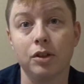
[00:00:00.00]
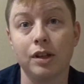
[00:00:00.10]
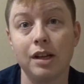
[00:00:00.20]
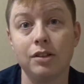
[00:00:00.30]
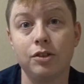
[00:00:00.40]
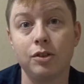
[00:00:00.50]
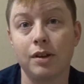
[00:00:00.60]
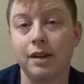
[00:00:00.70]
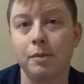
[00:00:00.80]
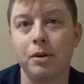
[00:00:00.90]
looking into. I
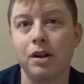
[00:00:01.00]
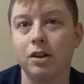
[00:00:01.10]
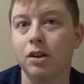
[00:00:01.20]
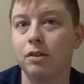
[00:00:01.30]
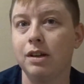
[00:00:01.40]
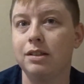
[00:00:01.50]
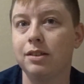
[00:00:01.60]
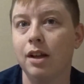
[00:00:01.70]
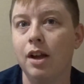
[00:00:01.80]
think I put it on Goodreads.